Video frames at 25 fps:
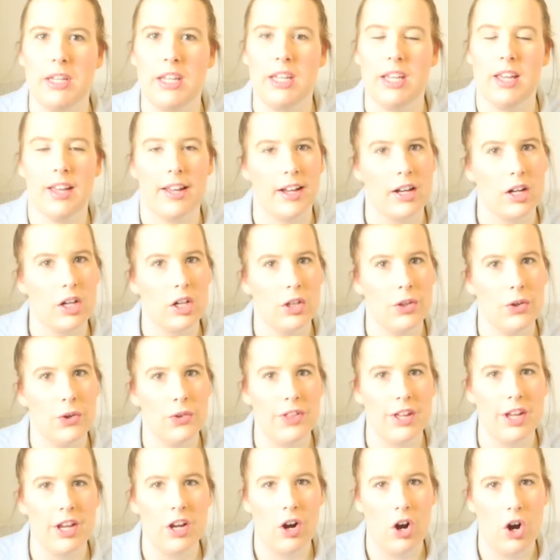be a
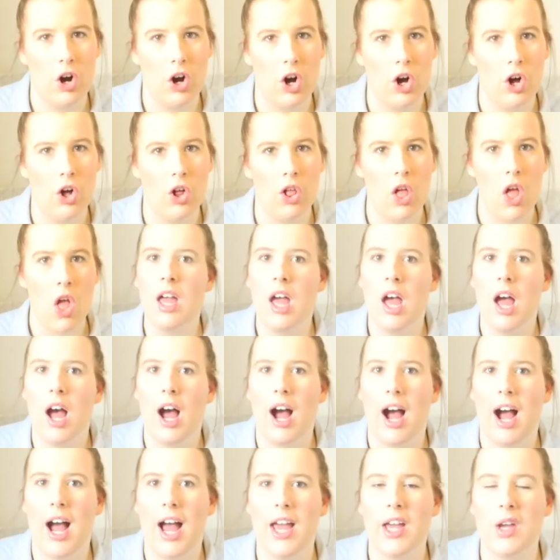clothing haul.
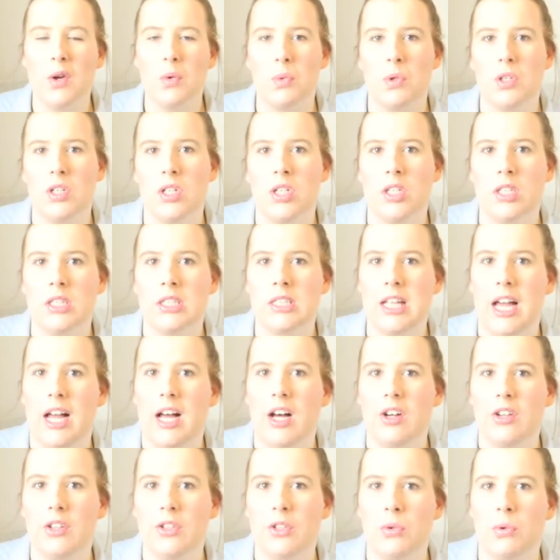I will
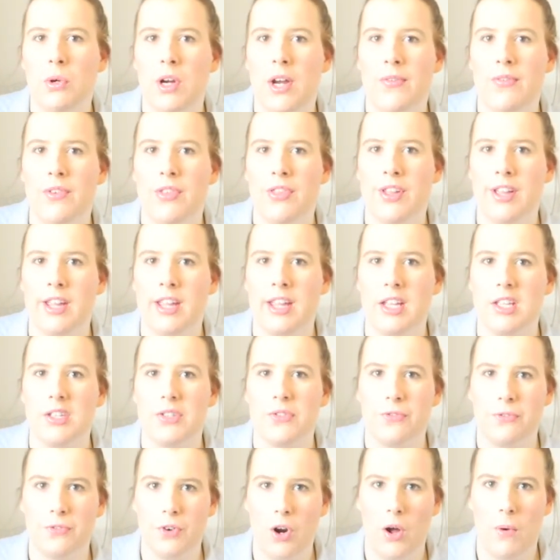tell you where everything is
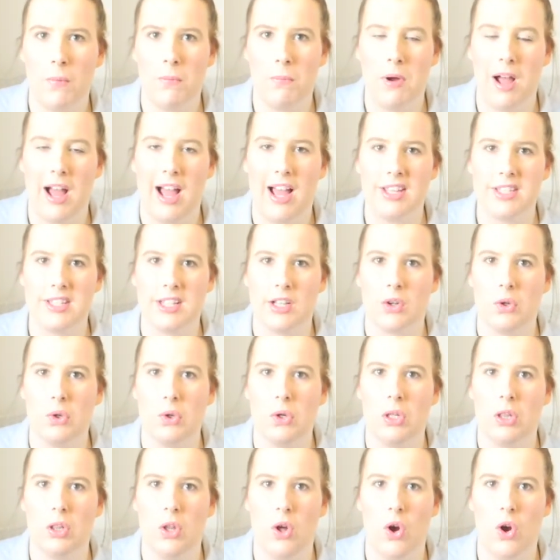from as I go
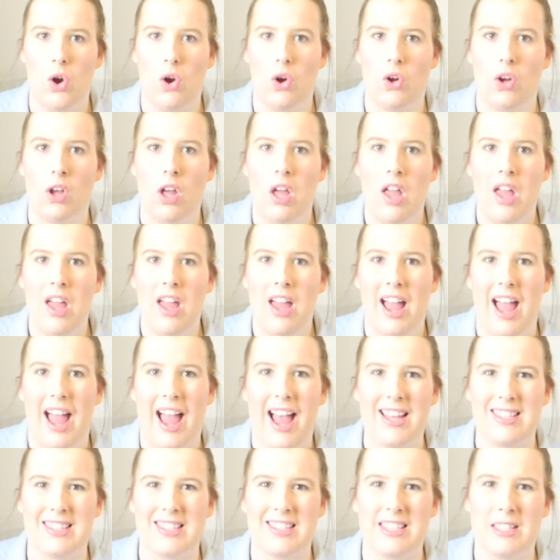along,
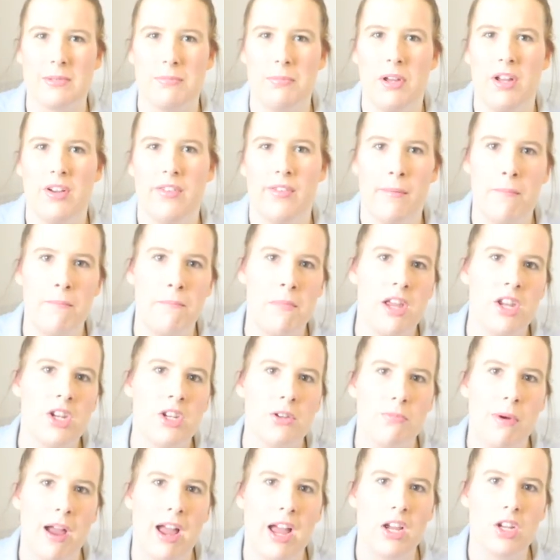as it's a bit of a
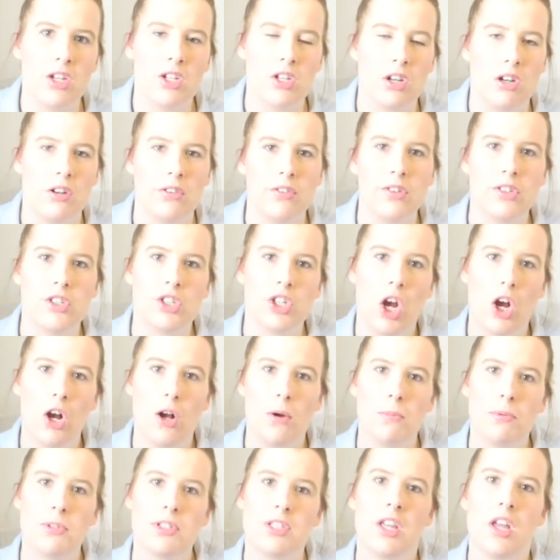mishmash of
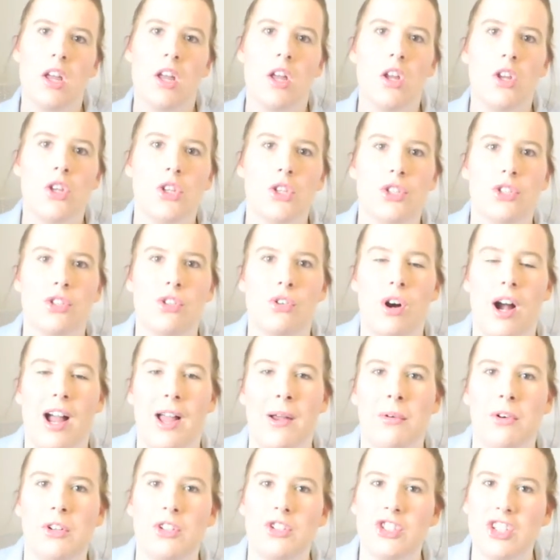shops. So
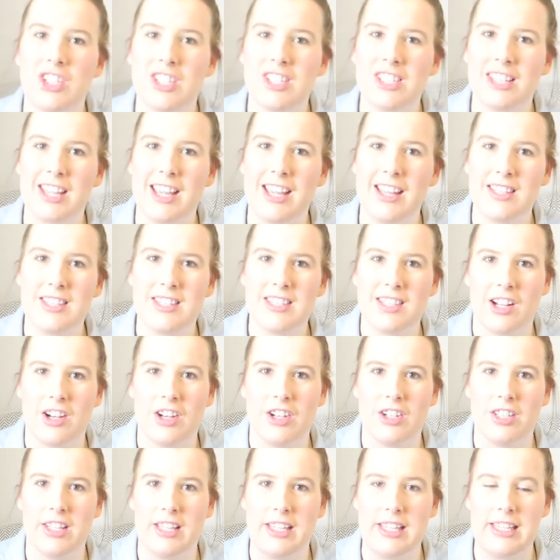I will just get
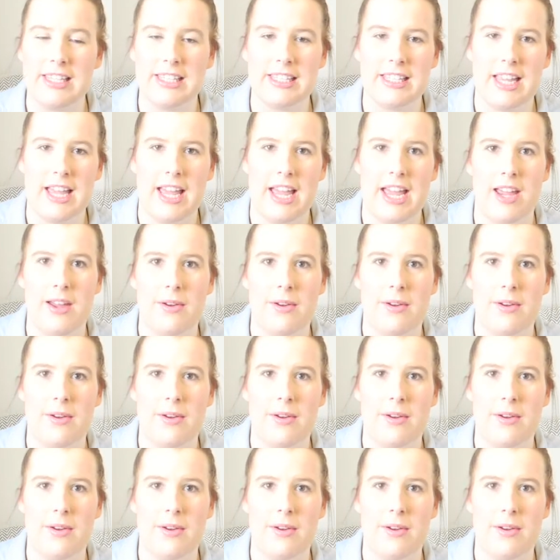started.